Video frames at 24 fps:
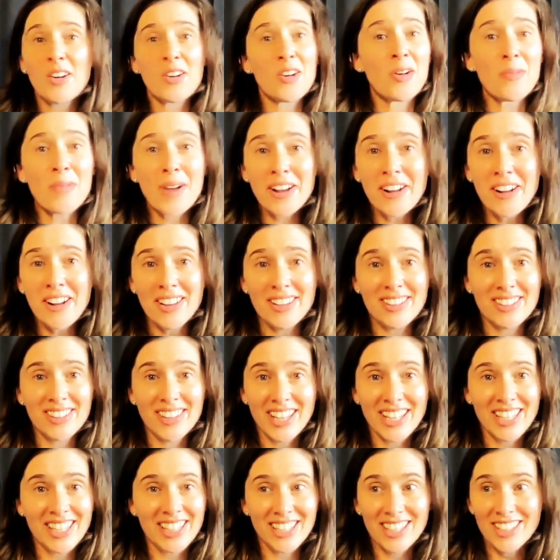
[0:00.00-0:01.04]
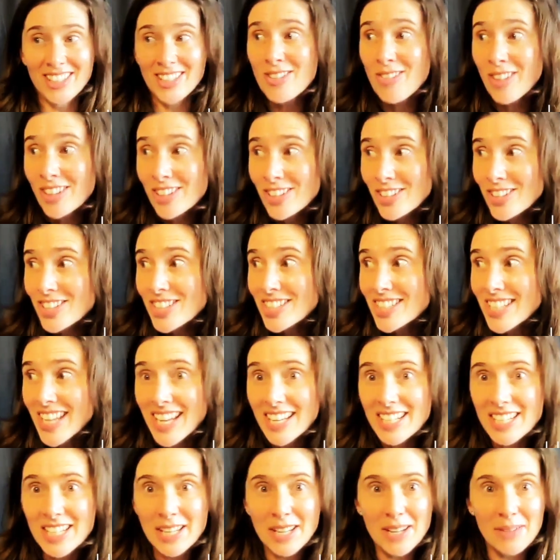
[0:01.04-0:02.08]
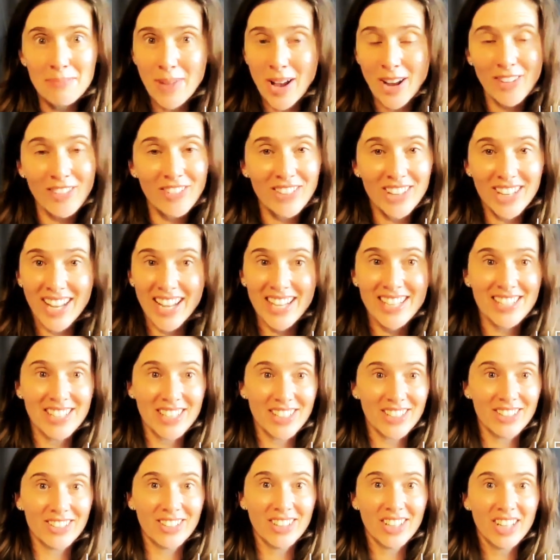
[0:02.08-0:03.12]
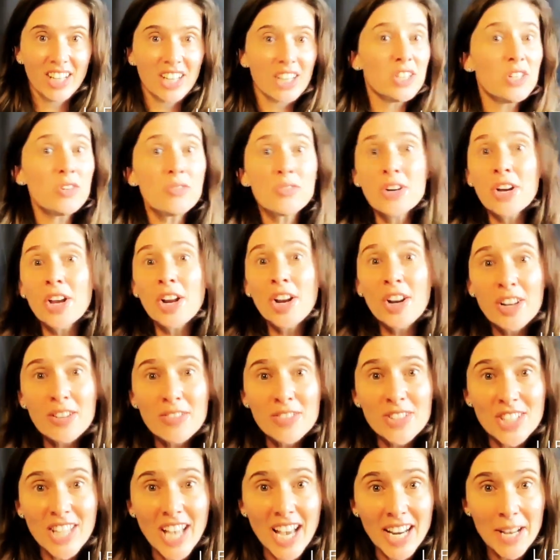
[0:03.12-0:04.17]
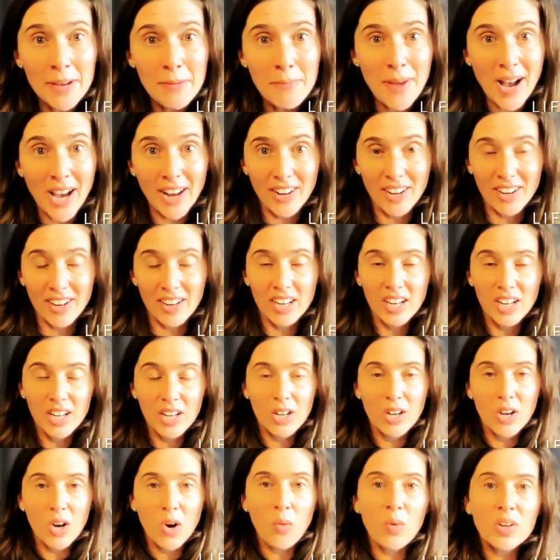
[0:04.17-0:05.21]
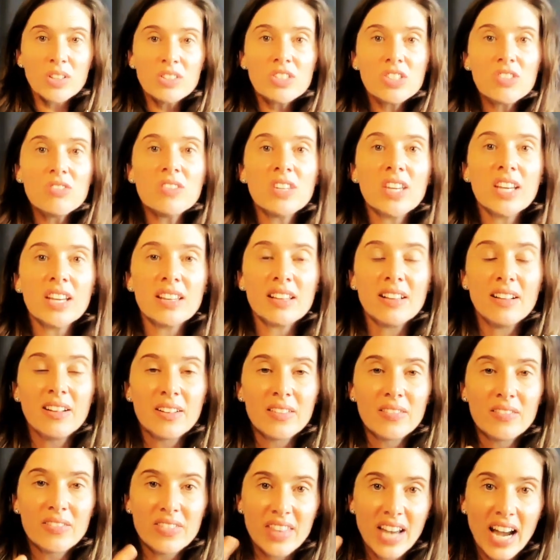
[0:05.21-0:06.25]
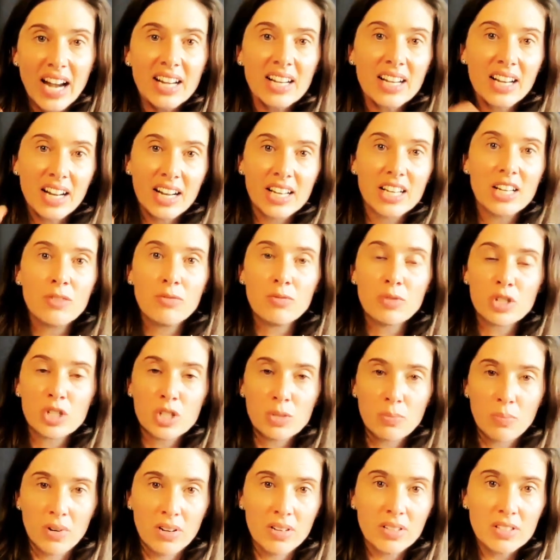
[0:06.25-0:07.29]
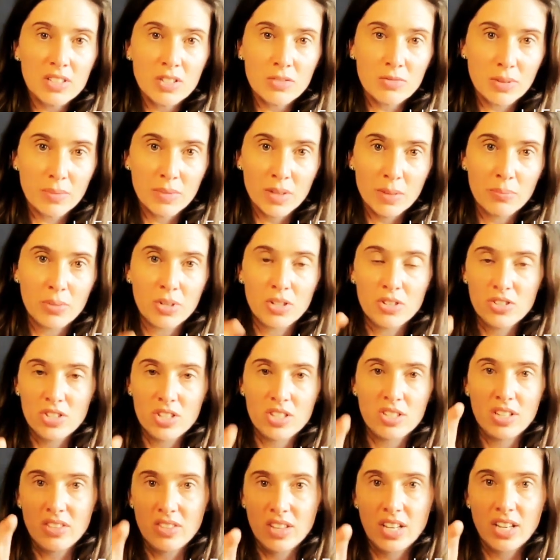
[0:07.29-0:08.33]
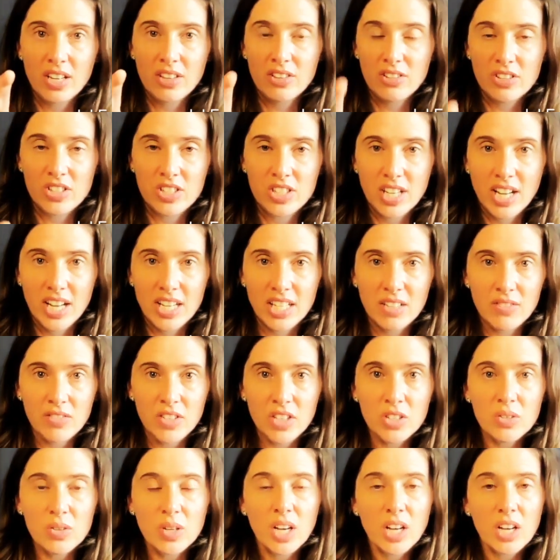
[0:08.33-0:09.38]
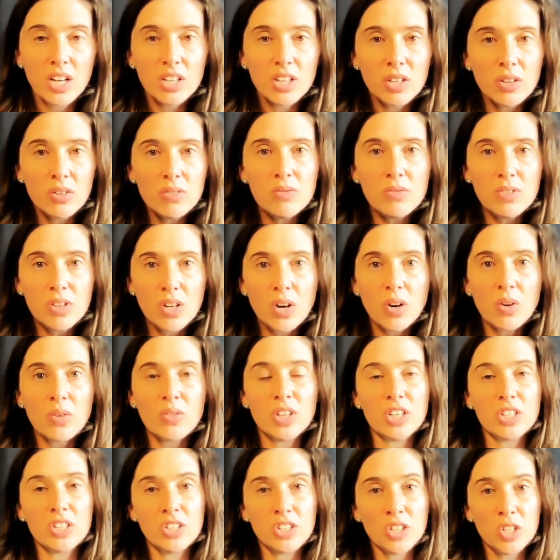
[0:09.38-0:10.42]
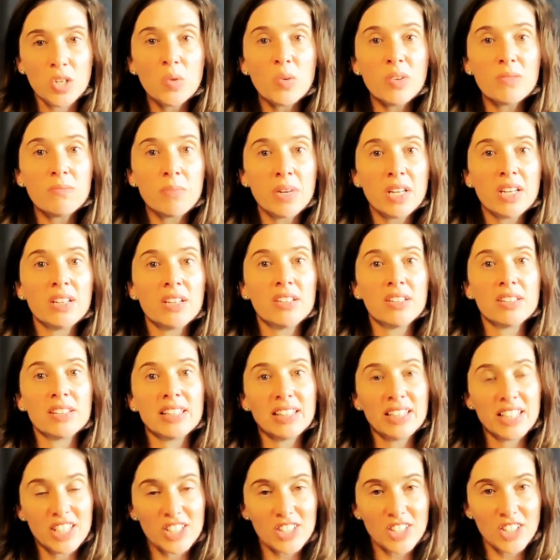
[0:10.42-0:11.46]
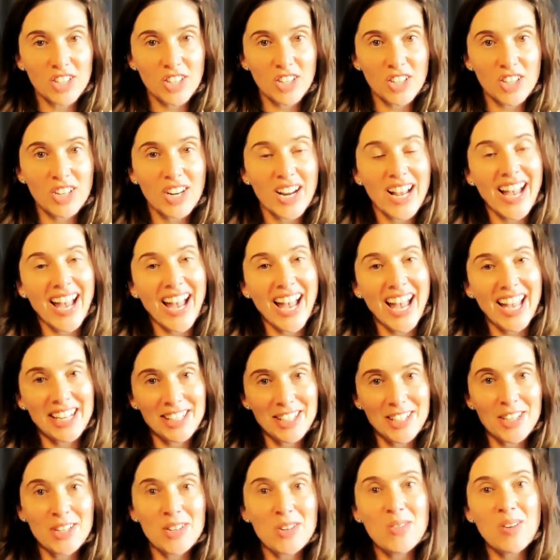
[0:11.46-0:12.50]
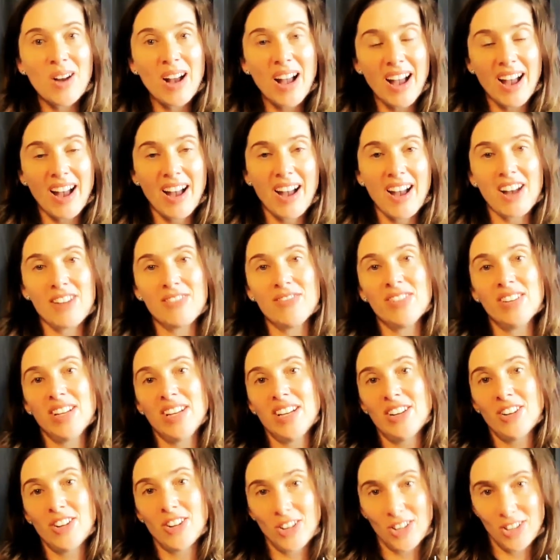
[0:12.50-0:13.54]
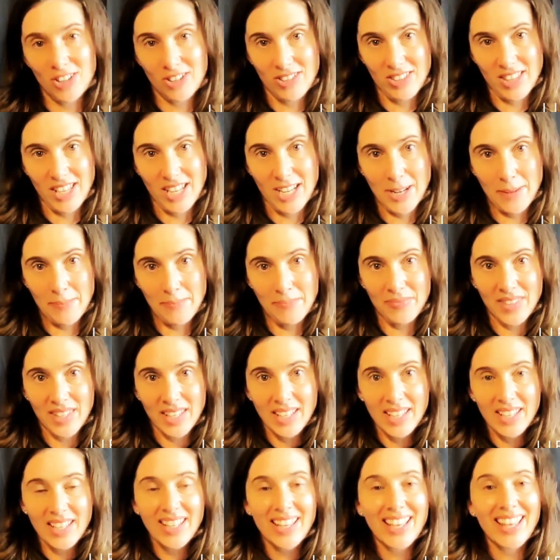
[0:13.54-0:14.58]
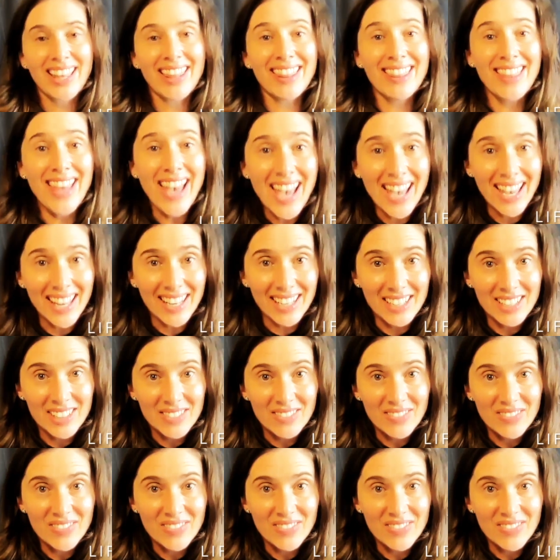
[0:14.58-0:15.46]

oh my God, like you understand it better than I do. You couldn't have said it better. Once you get that kind of response from the person on the other side of you, you know that you have been a good listener and you have heard them. Then,